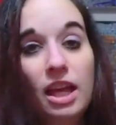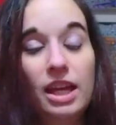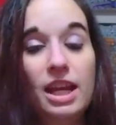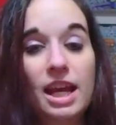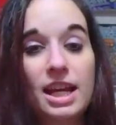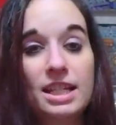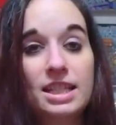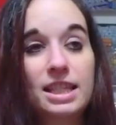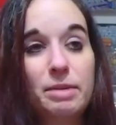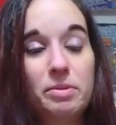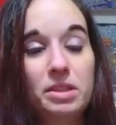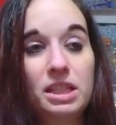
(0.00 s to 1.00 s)
and has the
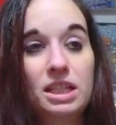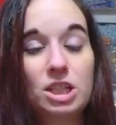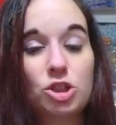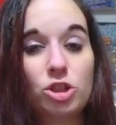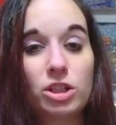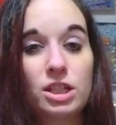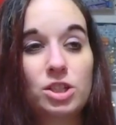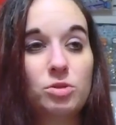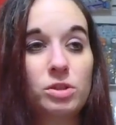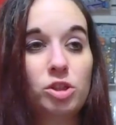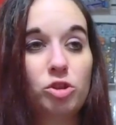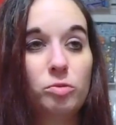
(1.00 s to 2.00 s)
ability to turn into a
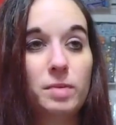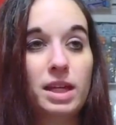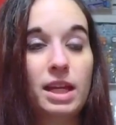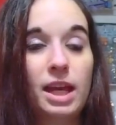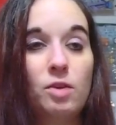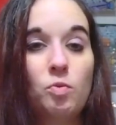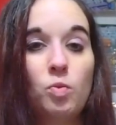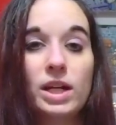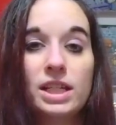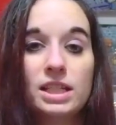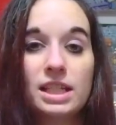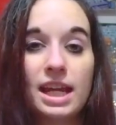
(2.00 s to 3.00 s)
human, and
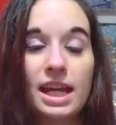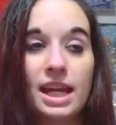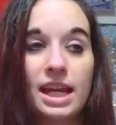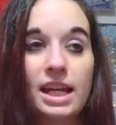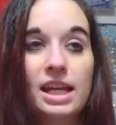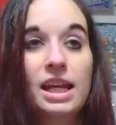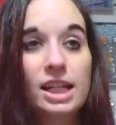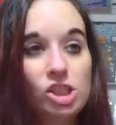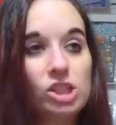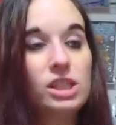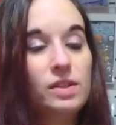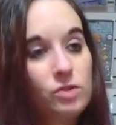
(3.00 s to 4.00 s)
one day, and
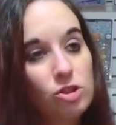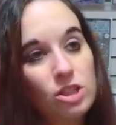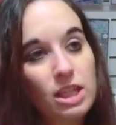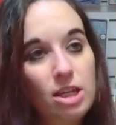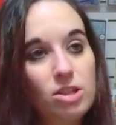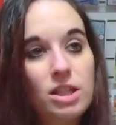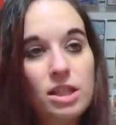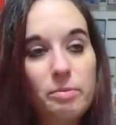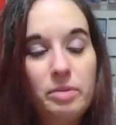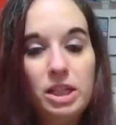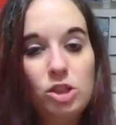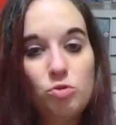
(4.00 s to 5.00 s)
she leaves her scales on the
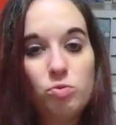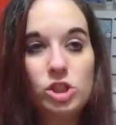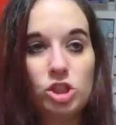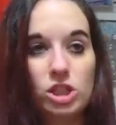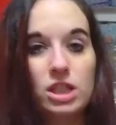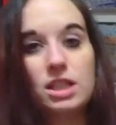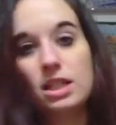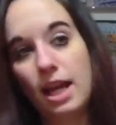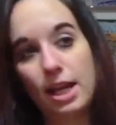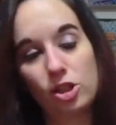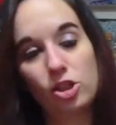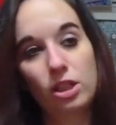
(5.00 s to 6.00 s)
beach, which is
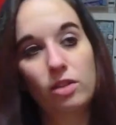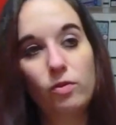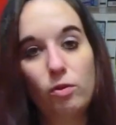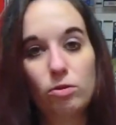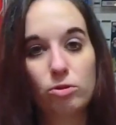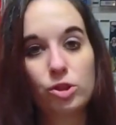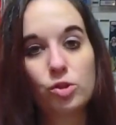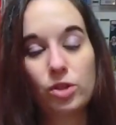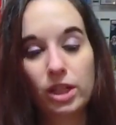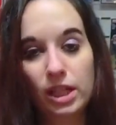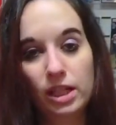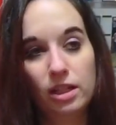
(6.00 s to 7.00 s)
actually a folklore
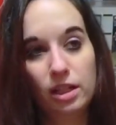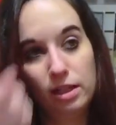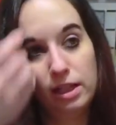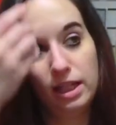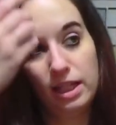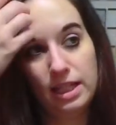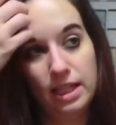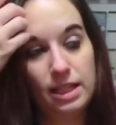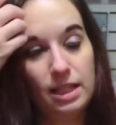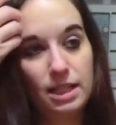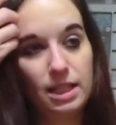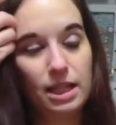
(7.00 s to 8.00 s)
story, and like I said, it
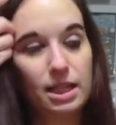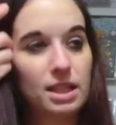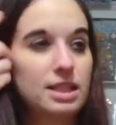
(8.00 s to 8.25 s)
is kind of the